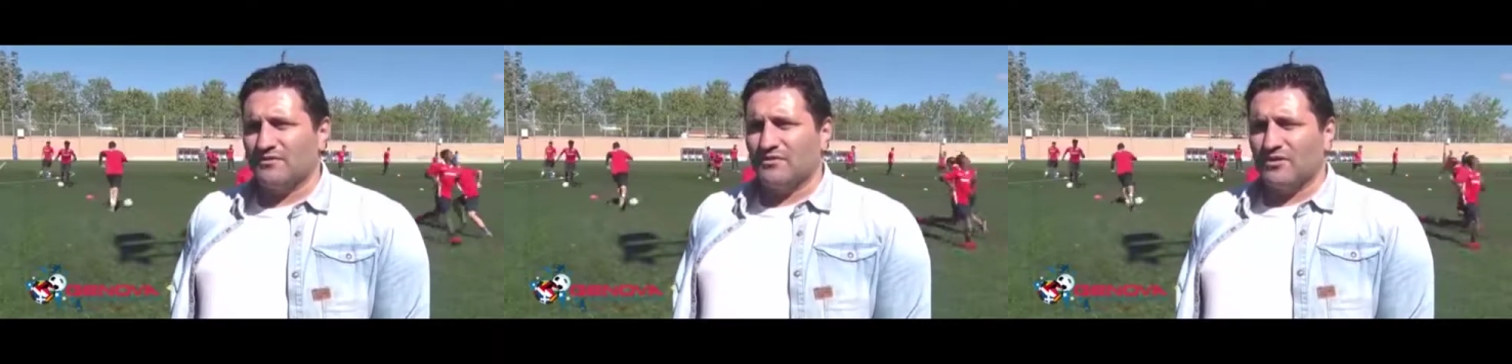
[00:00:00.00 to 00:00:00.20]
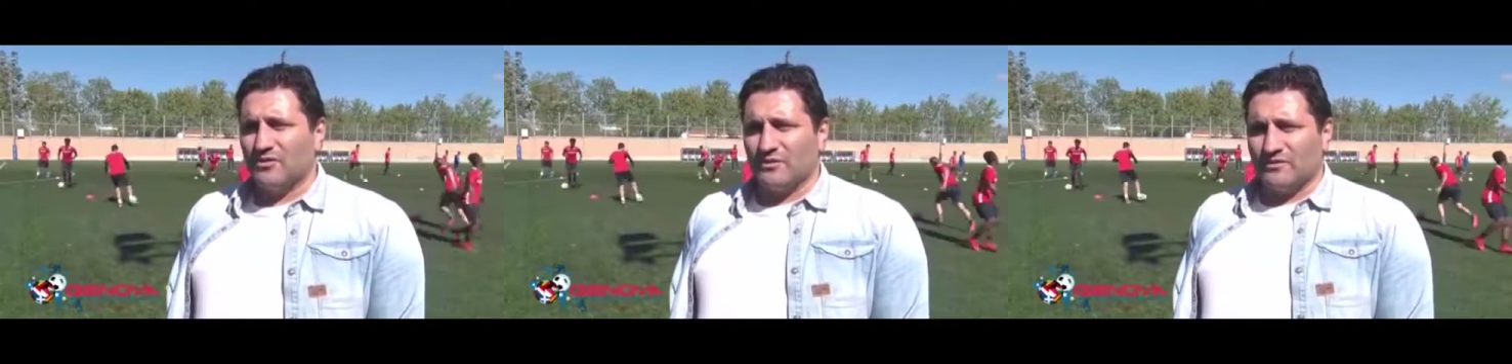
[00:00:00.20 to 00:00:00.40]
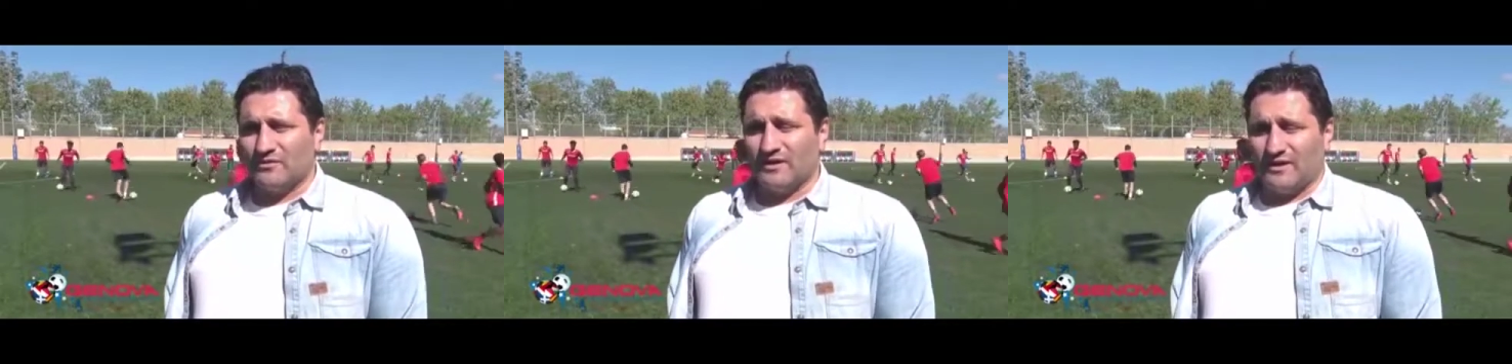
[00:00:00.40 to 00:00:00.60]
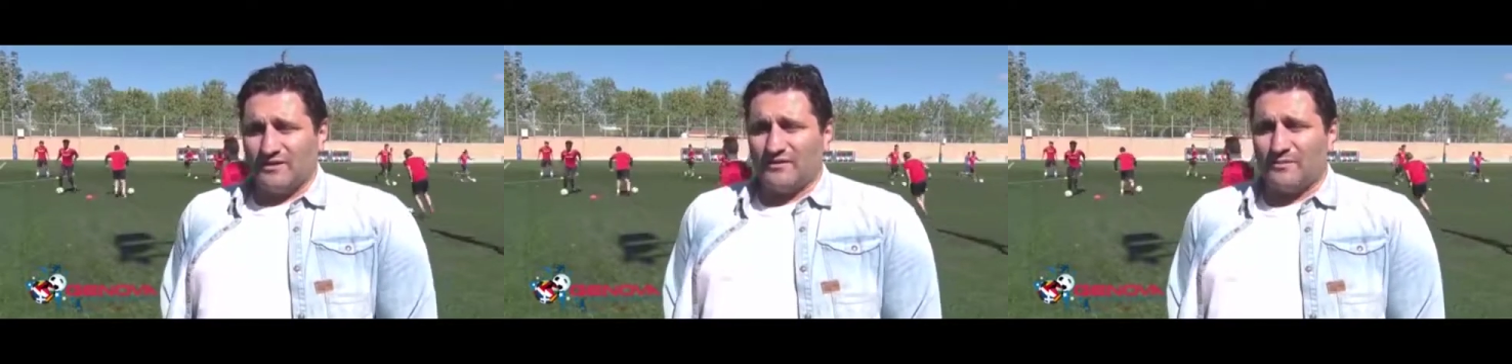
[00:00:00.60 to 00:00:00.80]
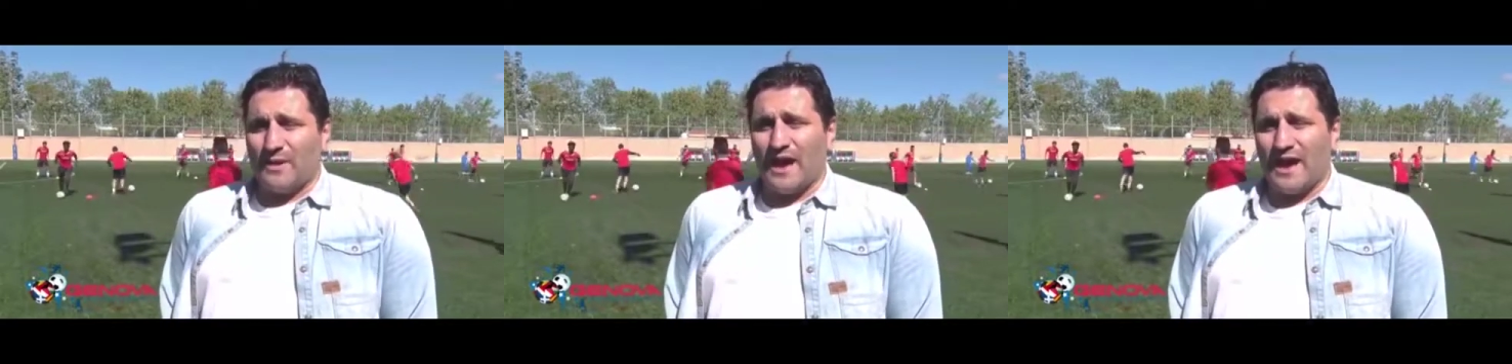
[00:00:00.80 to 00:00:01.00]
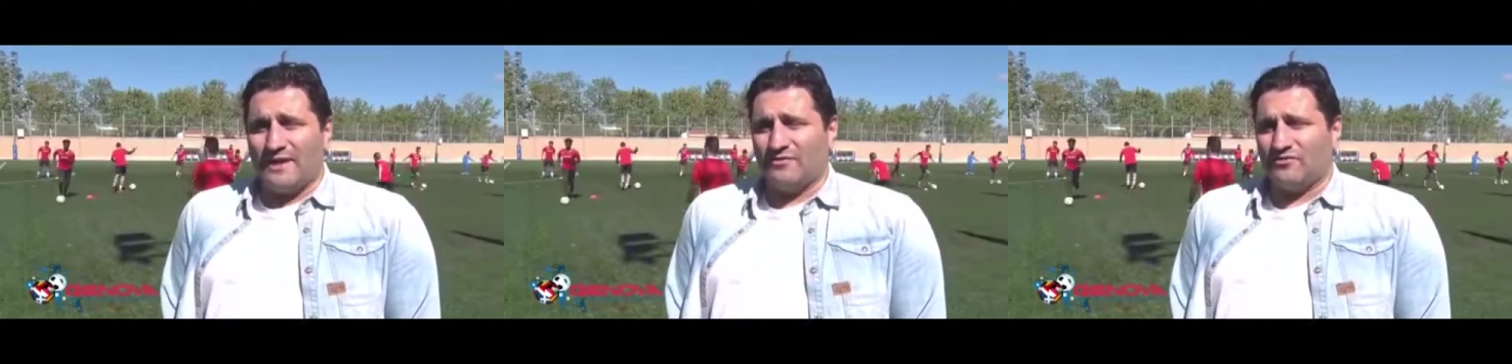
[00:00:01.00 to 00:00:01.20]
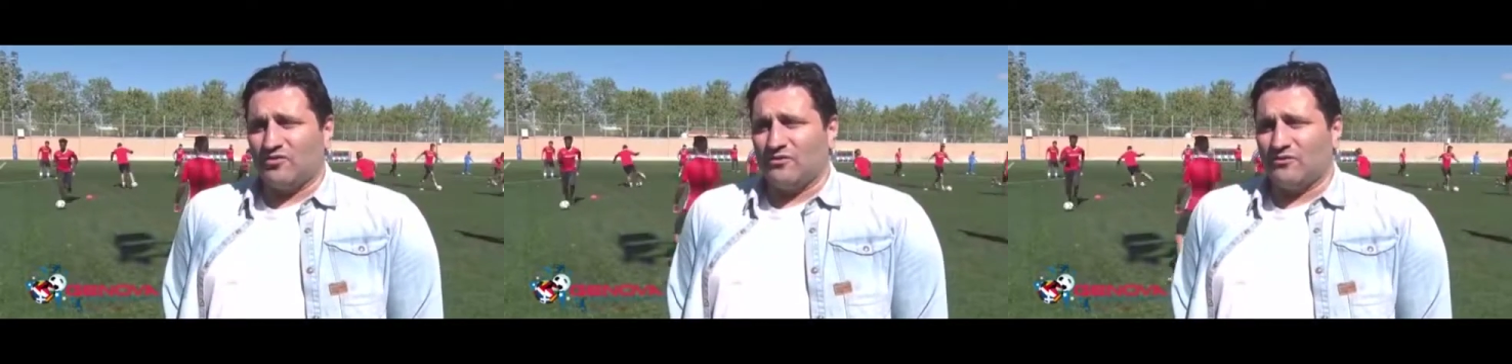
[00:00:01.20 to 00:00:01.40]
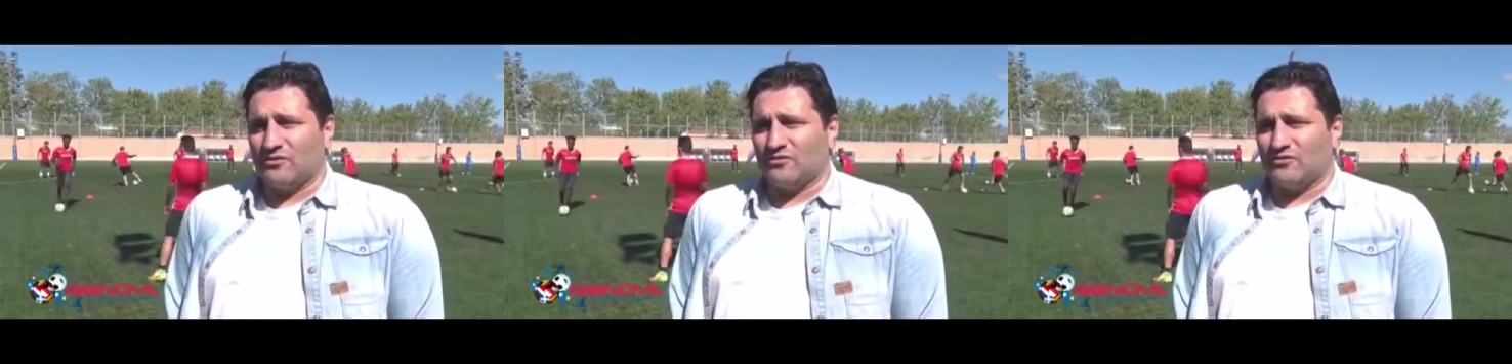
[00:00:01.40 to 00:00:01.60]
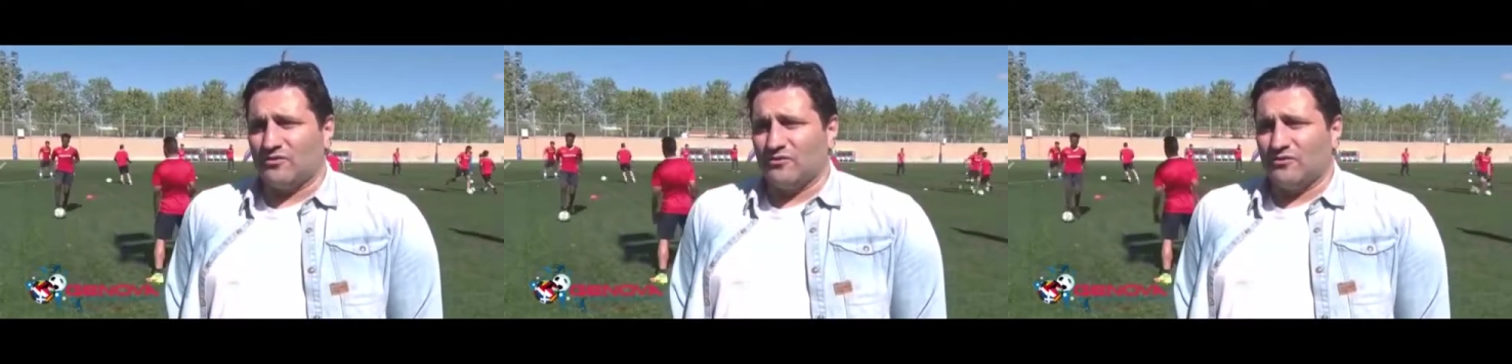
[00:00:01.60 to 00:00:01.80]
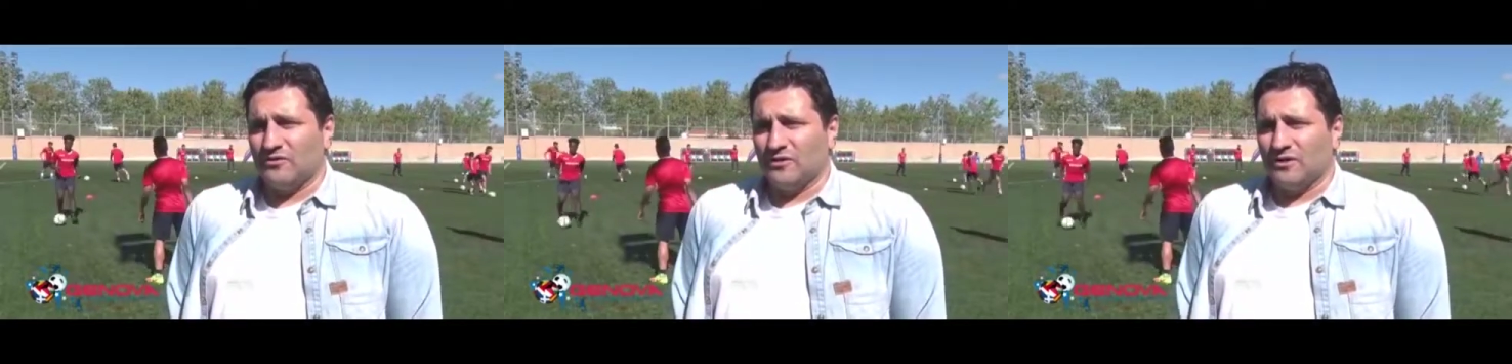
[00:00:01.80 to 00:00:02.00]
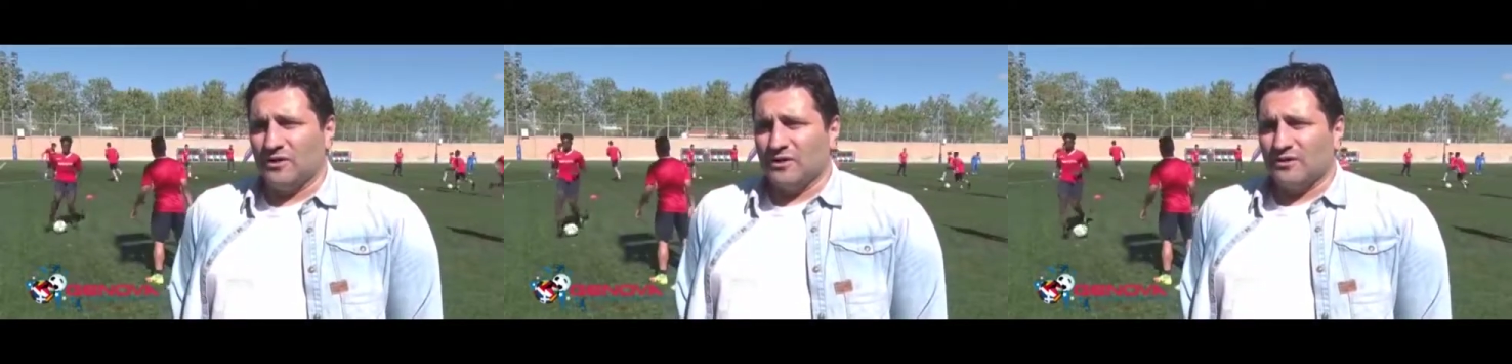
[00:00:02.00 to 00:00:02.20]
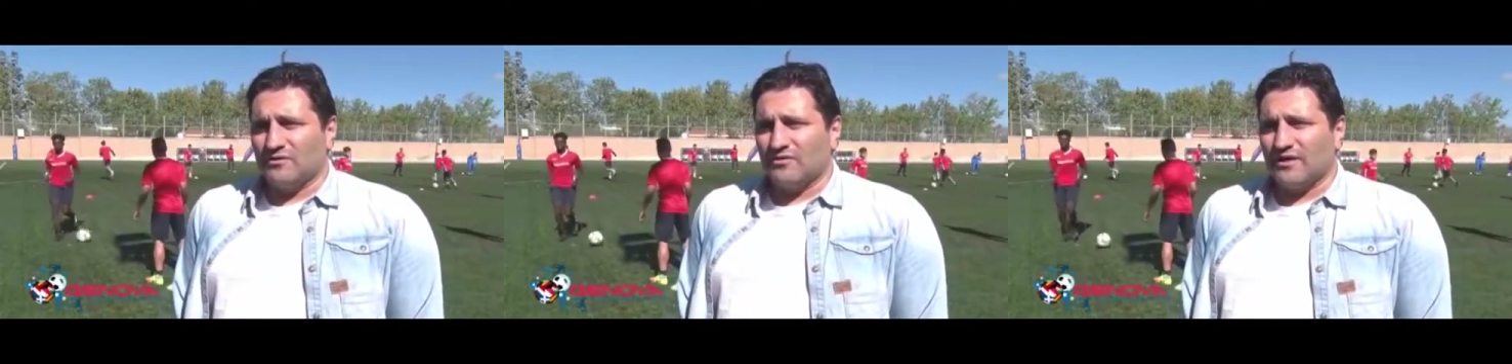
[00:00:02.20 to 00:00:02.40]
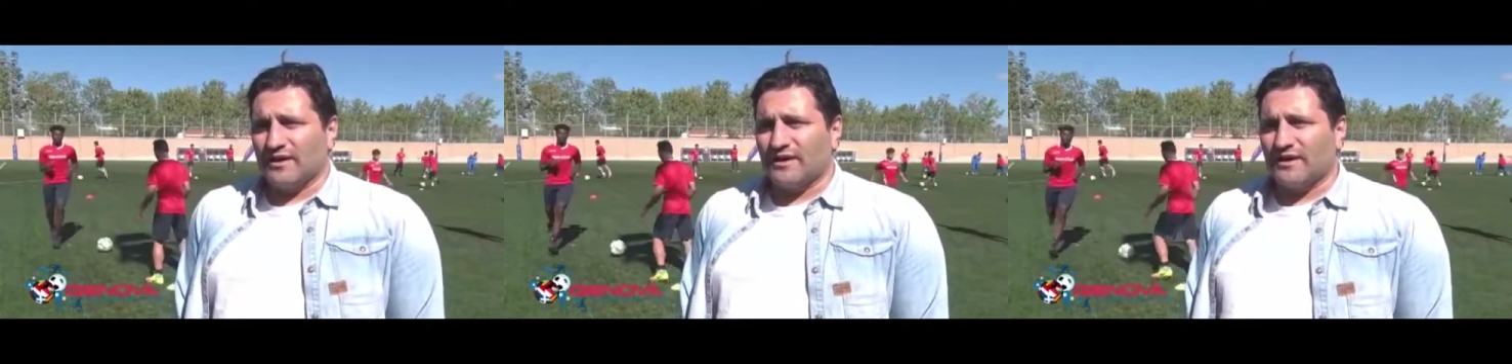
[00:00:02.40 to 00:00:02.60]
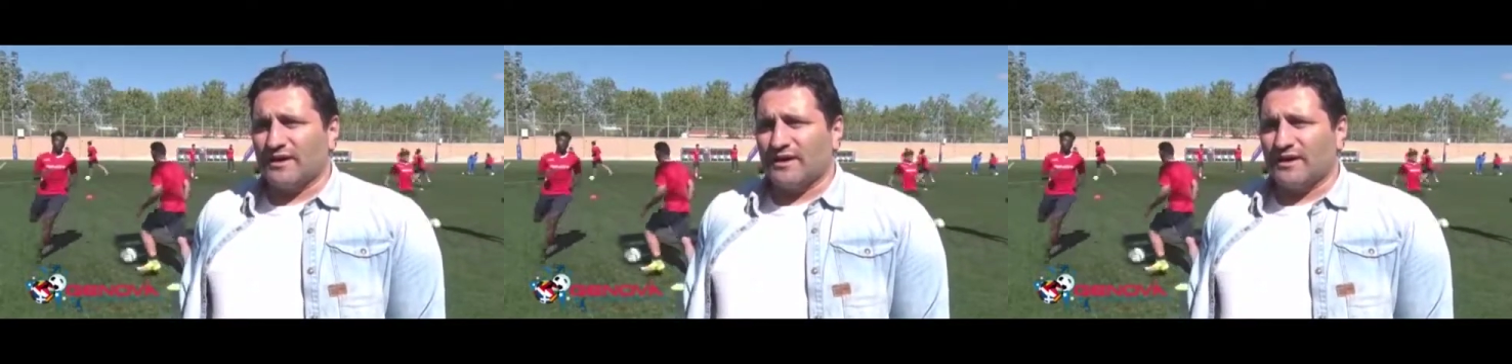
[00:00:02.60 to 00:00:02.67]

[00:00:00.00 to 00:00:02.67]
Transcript: it is a paying service. It's like